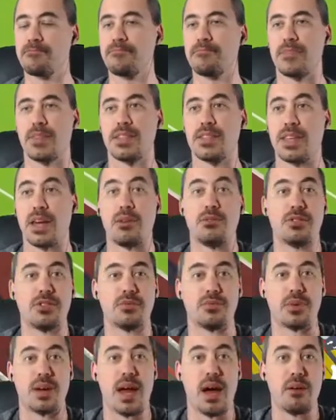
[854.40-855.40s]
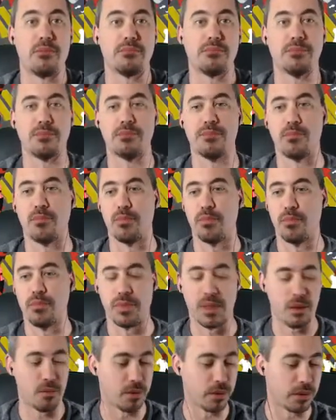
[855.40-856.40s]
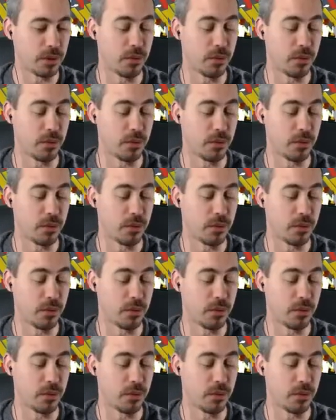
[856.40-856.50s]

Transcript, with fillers: The sound just went out. They really